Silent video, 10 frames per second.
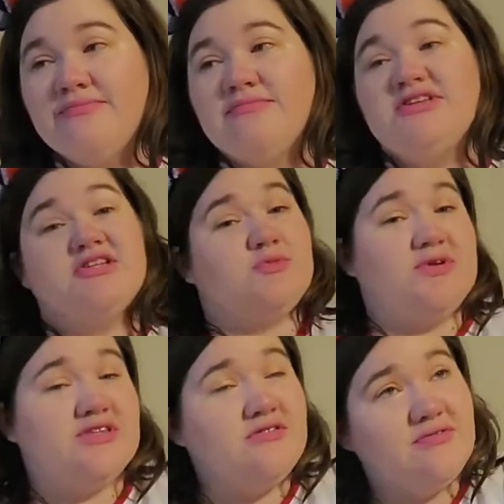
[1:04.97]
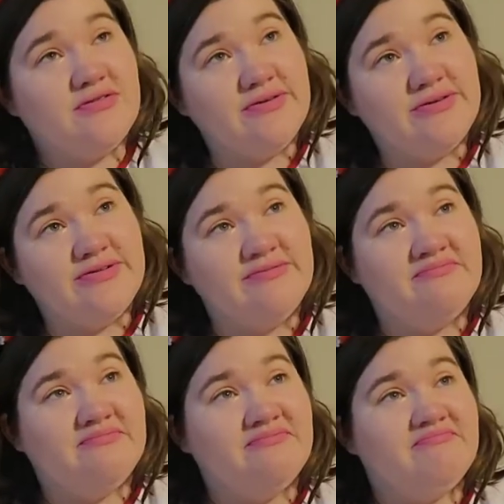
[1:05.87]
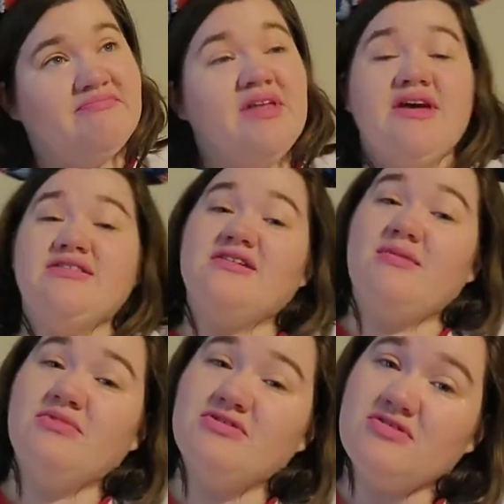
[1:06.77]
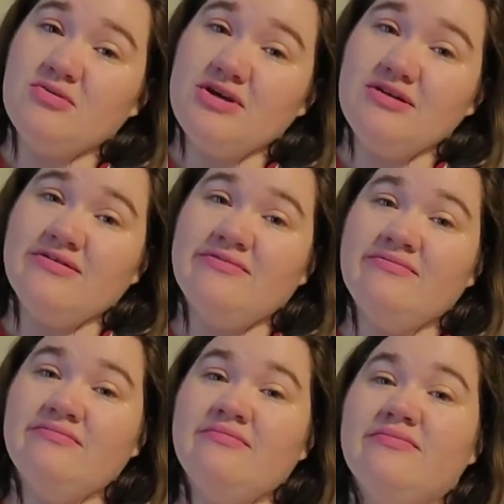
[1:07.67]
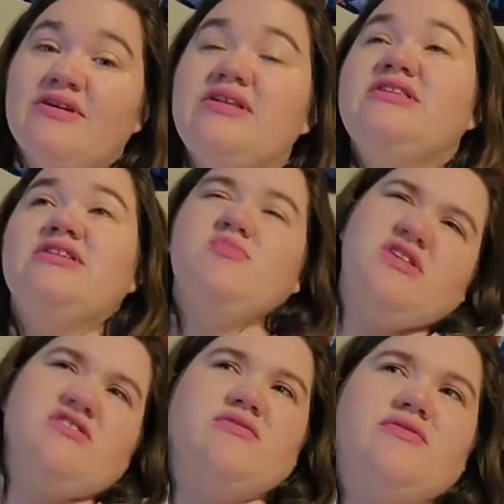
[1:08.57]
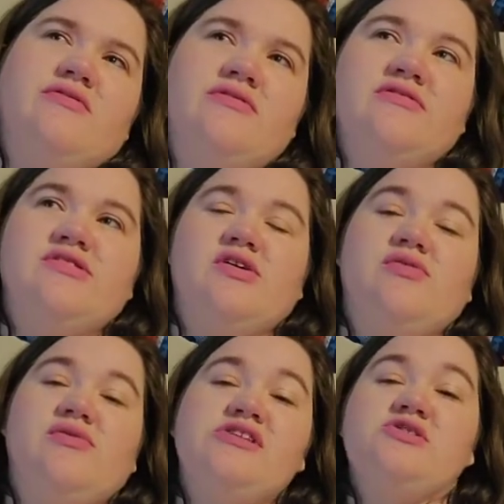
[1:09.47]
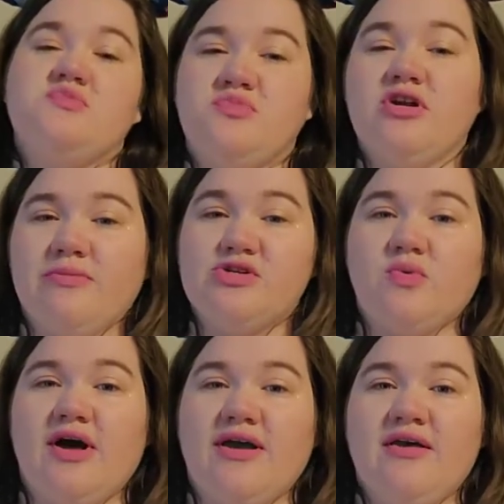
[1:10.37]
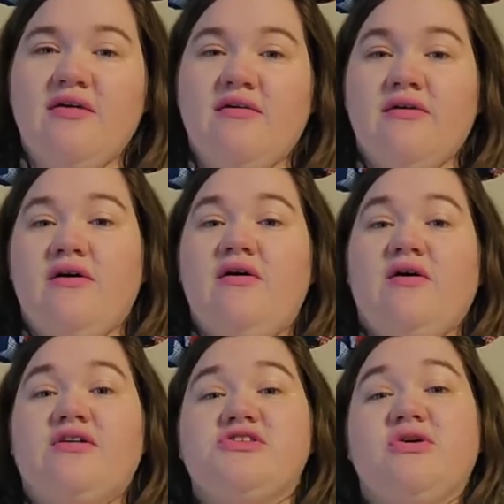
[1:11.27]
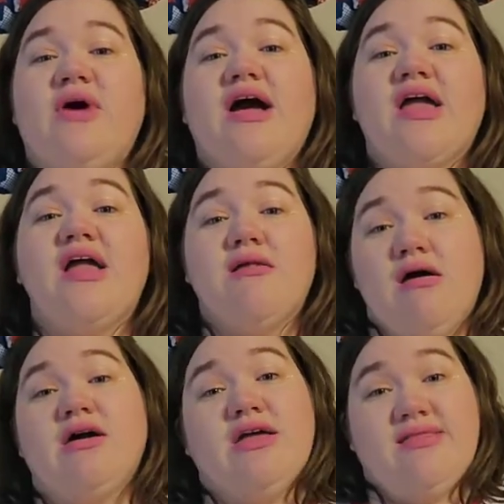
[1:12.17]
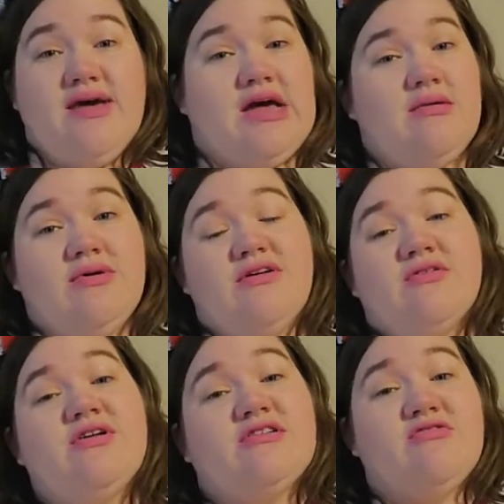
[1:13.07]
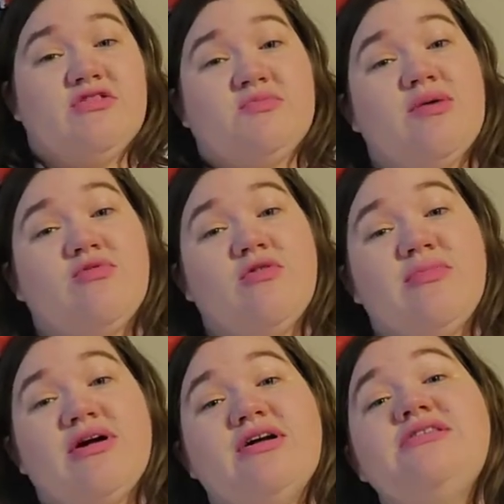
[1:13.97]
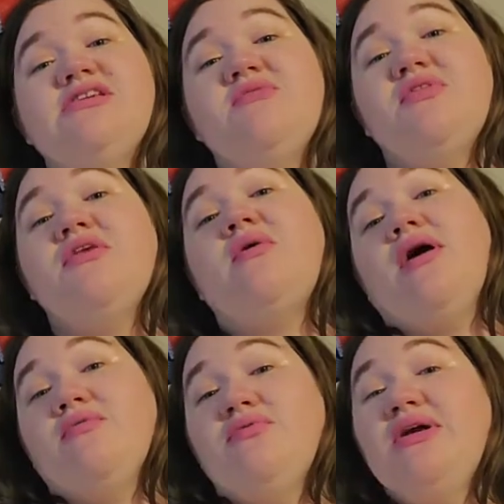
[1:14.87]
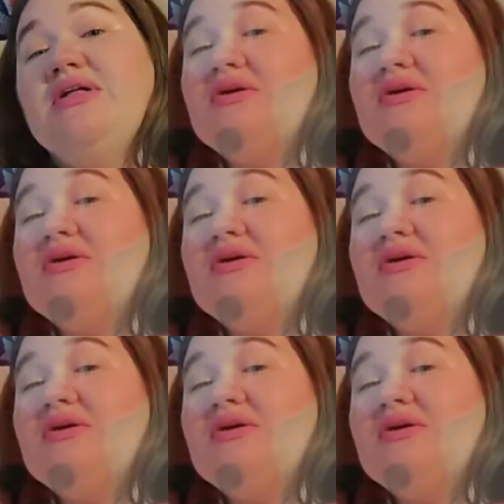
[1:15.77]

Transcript: it's expensive, it's time consuming, and it's expensive. So that's pretty much why. Also, I cannot get in the habit of collecting those popcorn buckets, even though I really